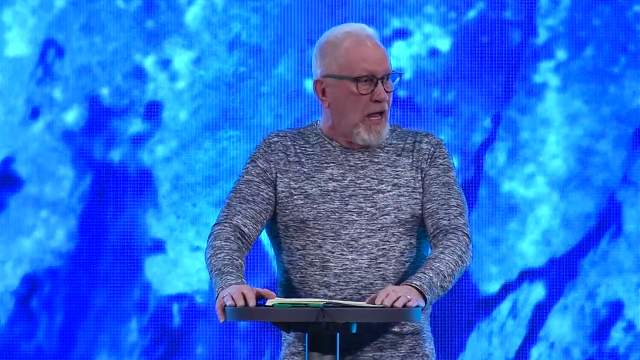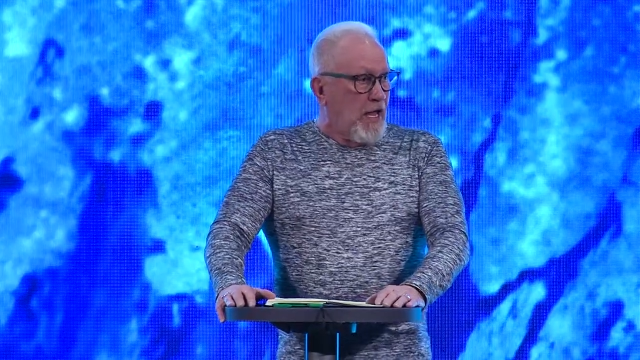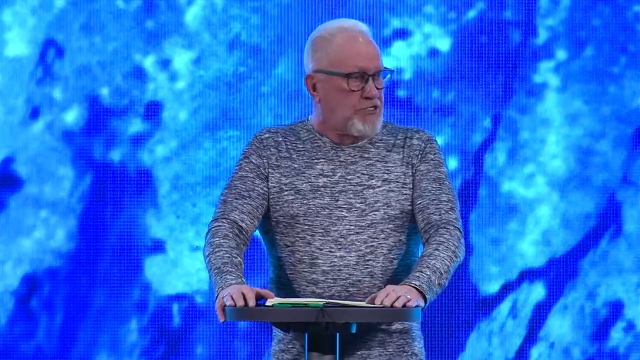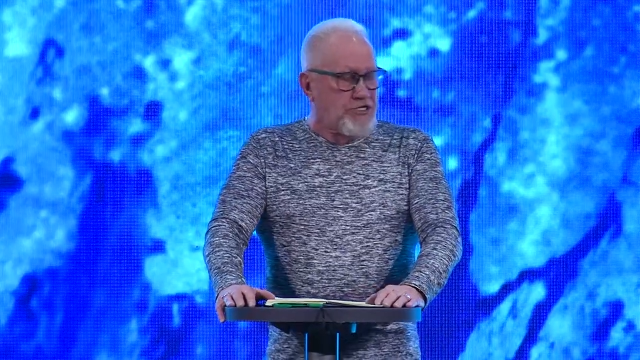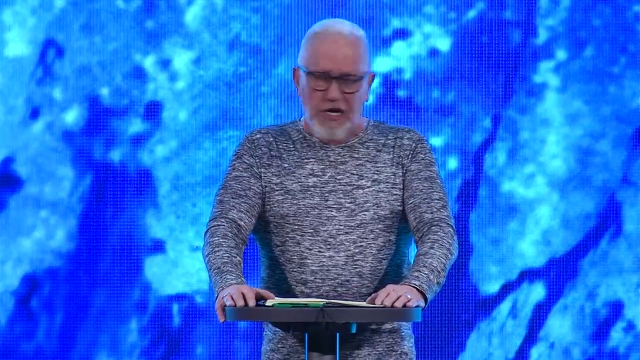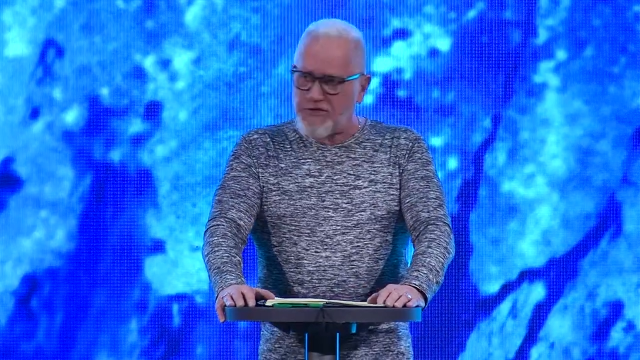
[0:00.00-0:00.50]

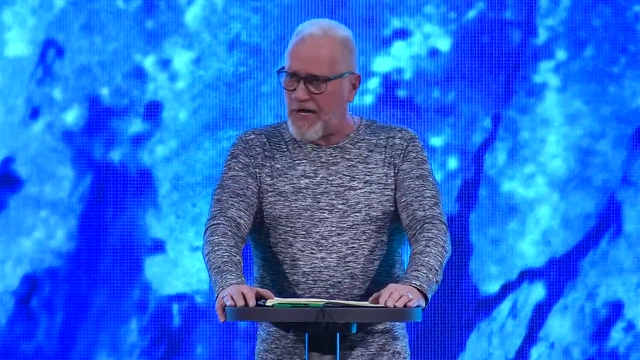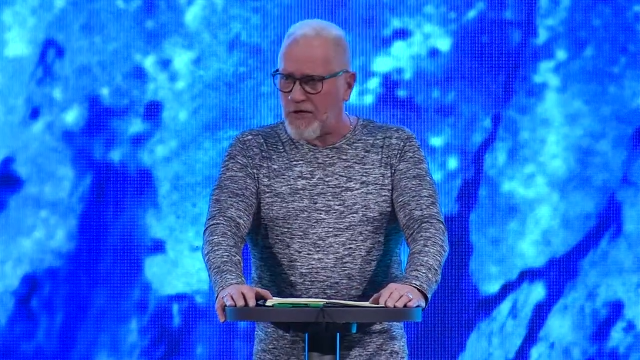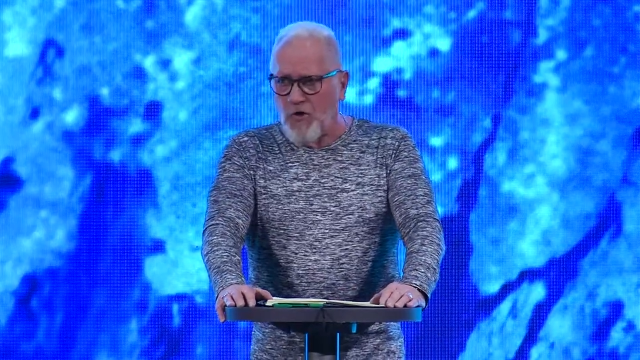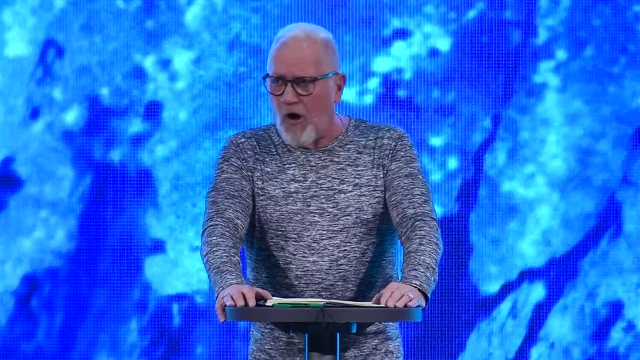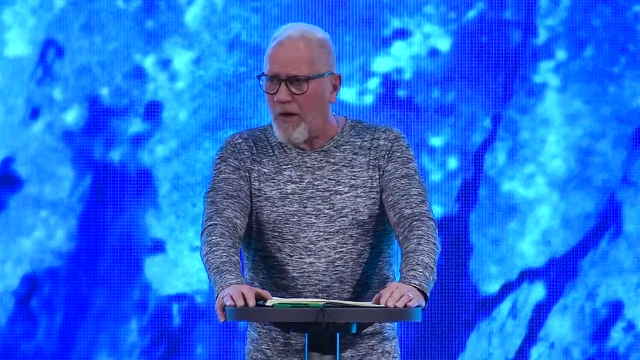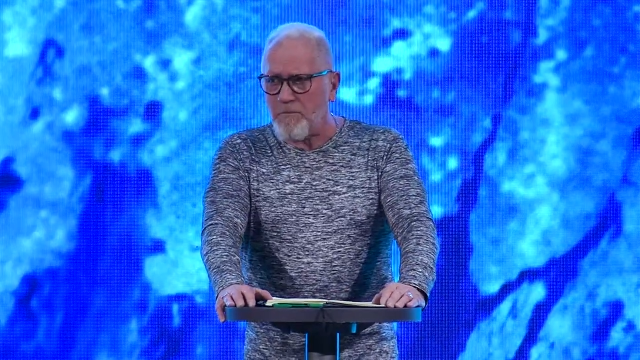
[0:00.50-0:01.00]
It says
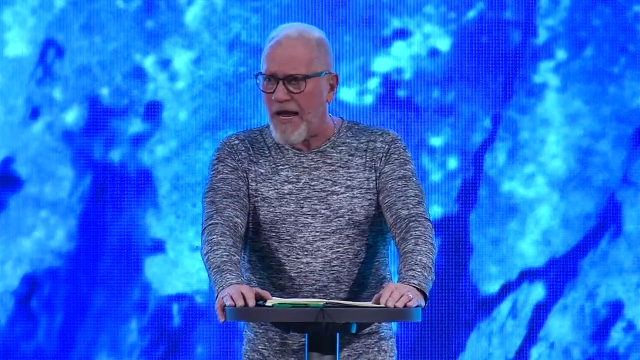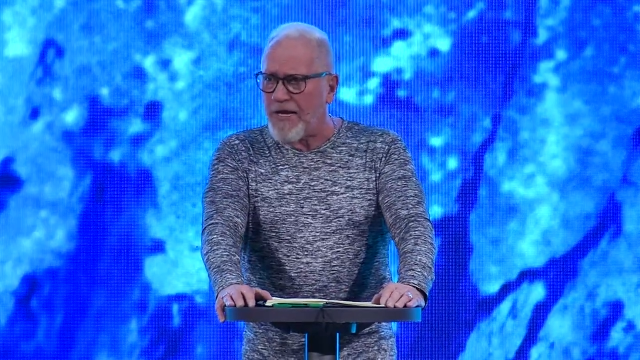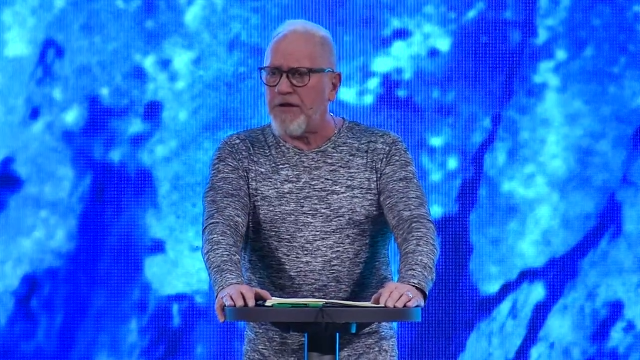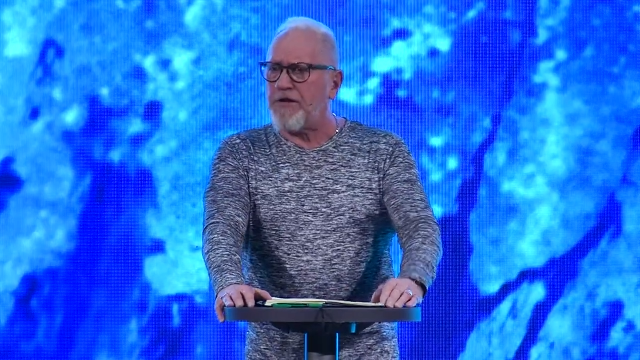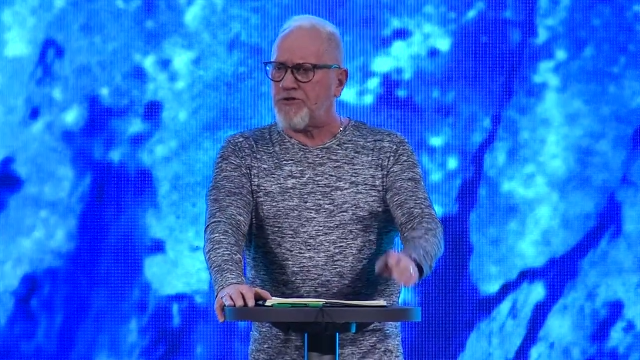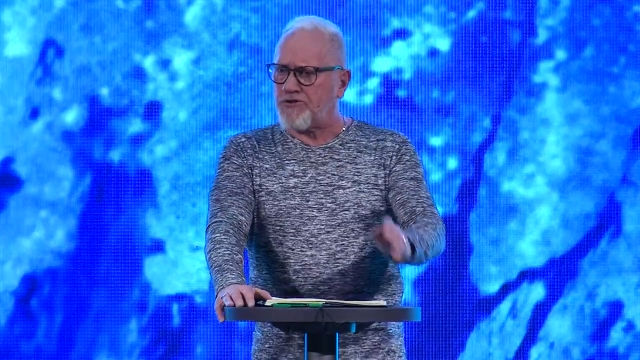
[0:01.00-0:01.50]
that God made
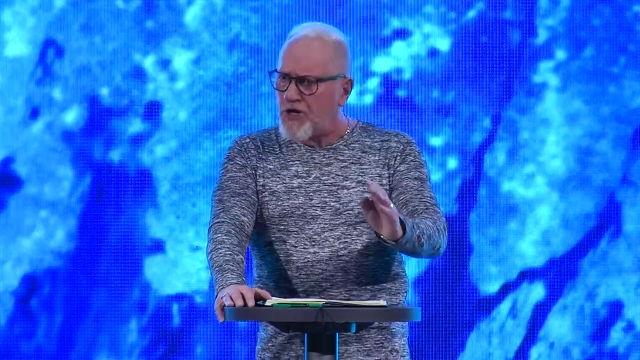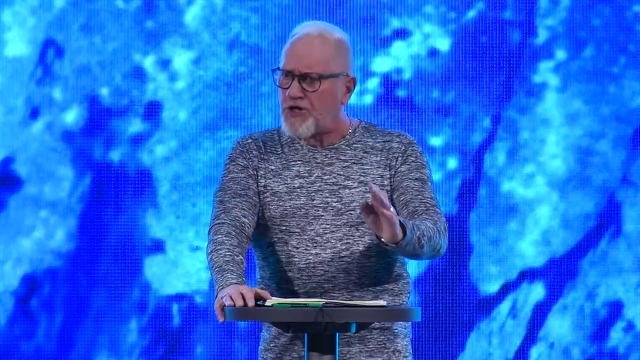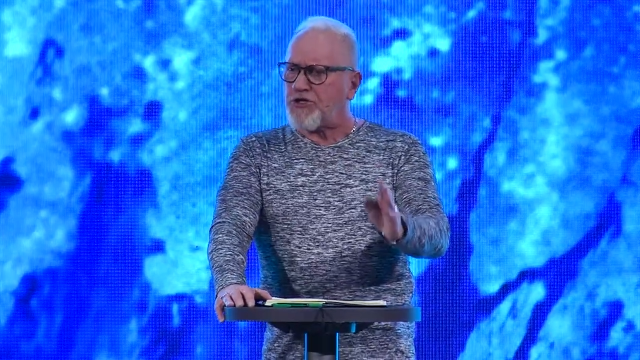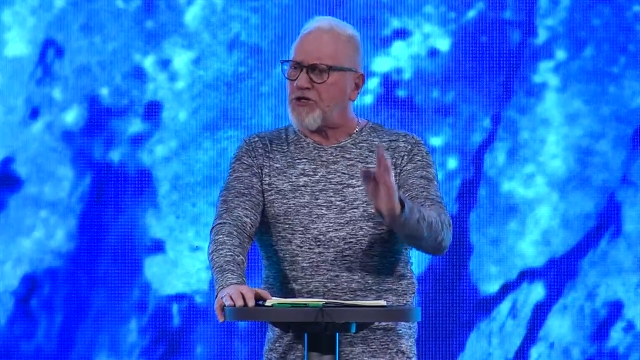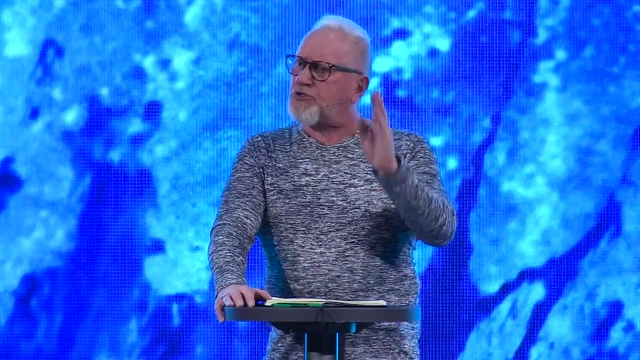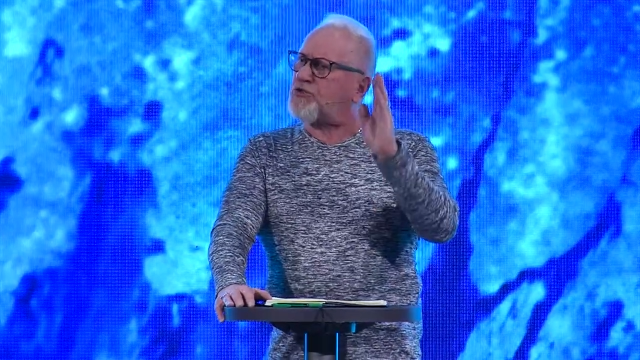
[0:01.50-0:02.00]
a
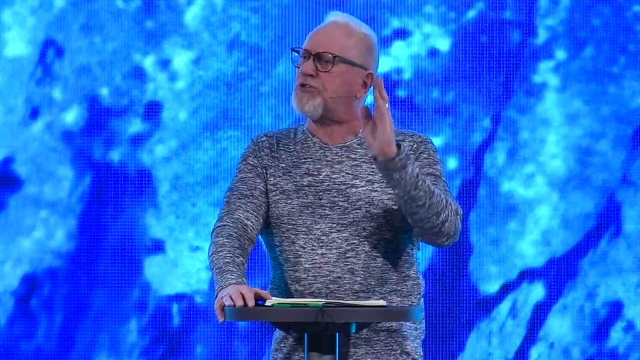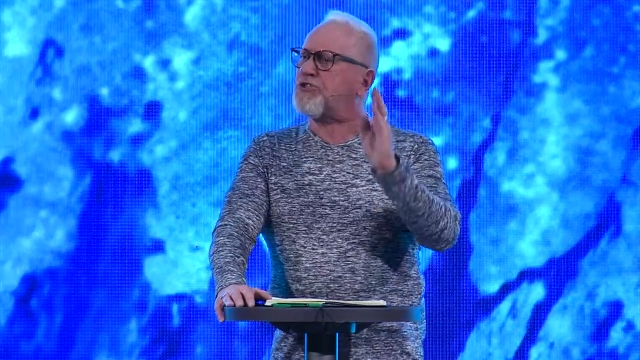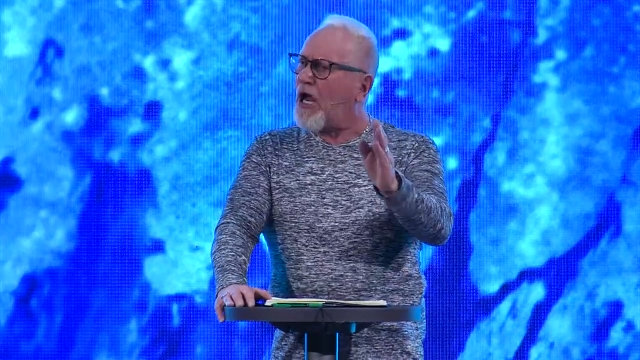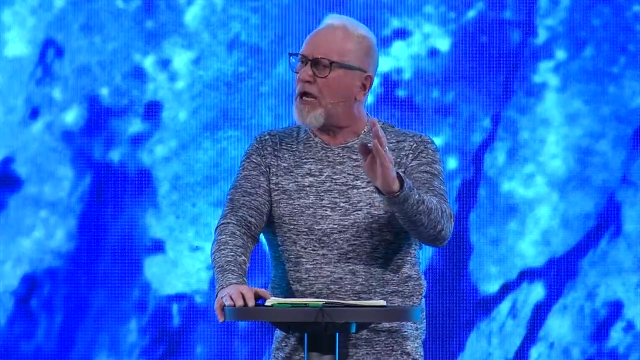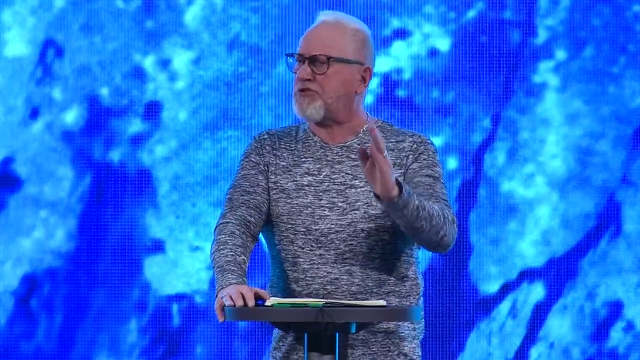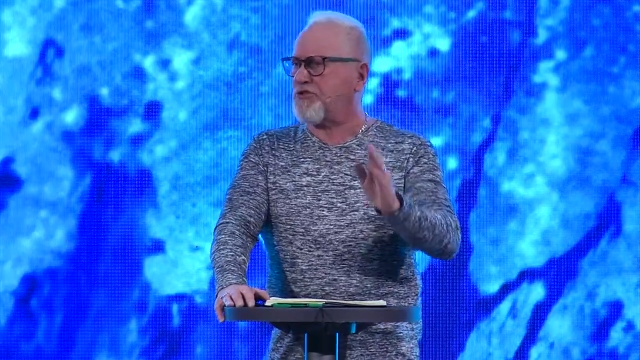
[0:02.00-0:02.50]
decision to
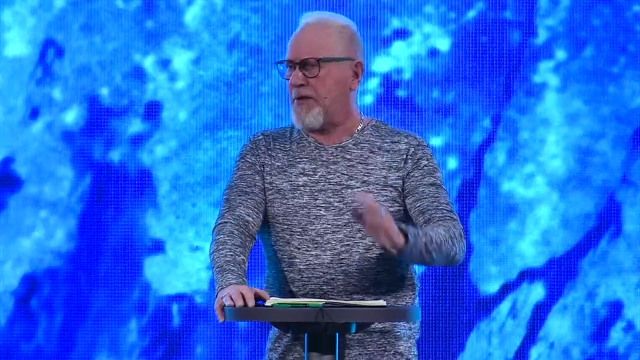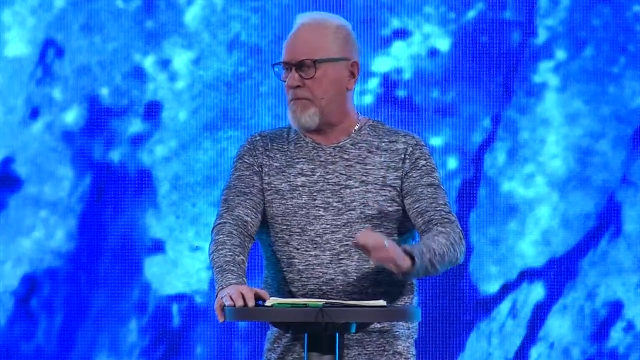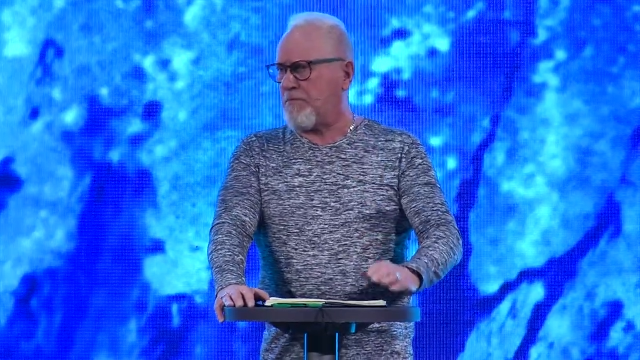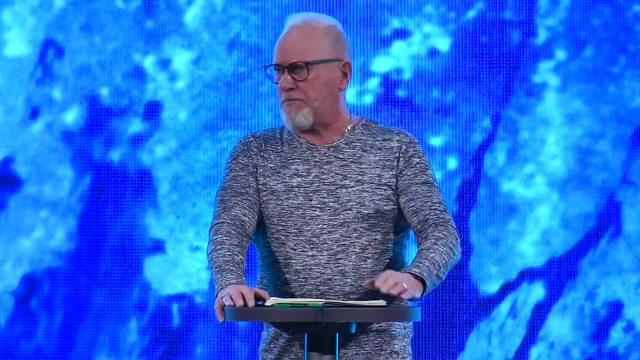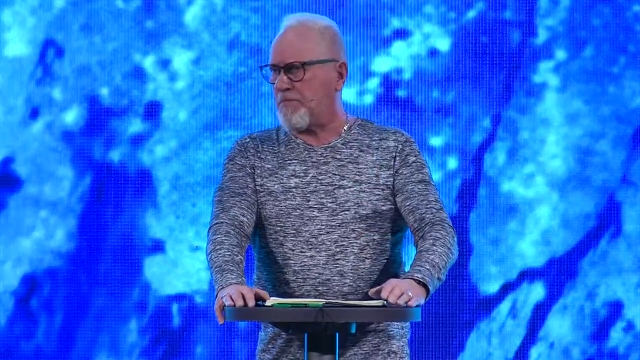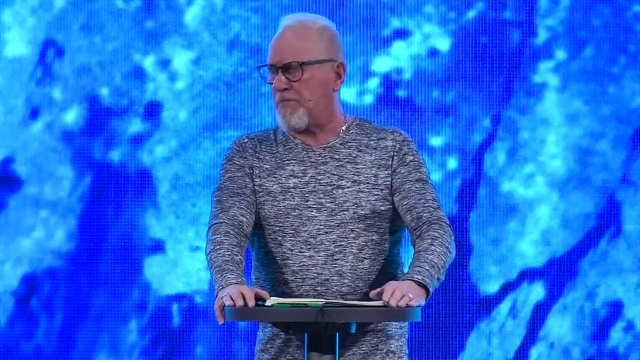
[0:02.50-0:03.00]
judge
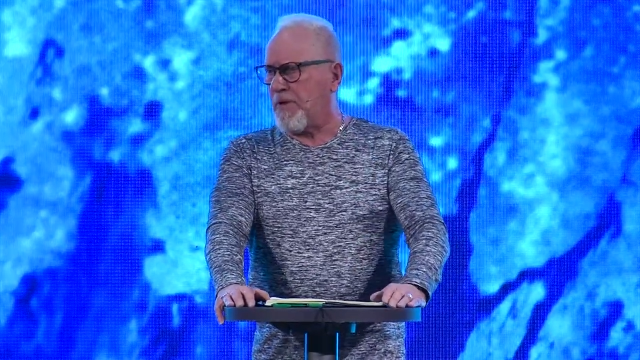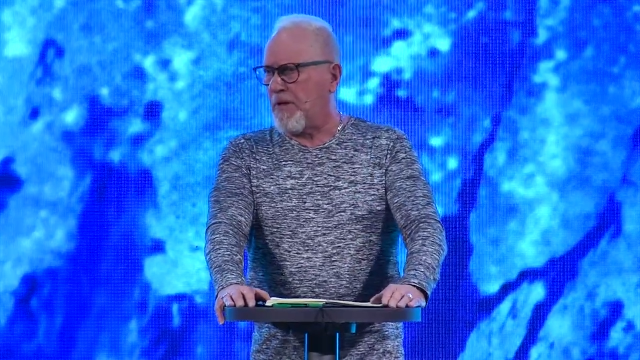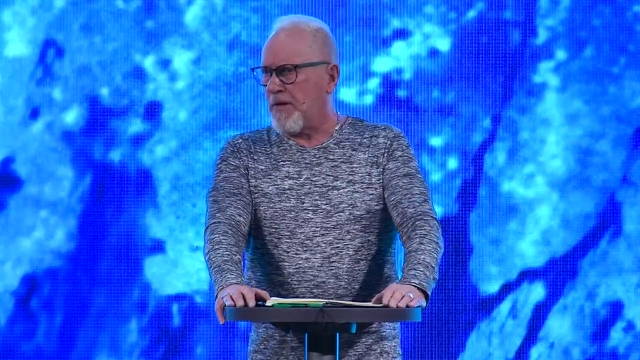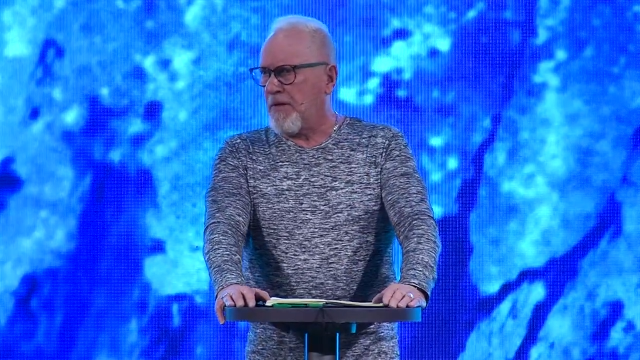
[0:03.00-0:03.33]
them.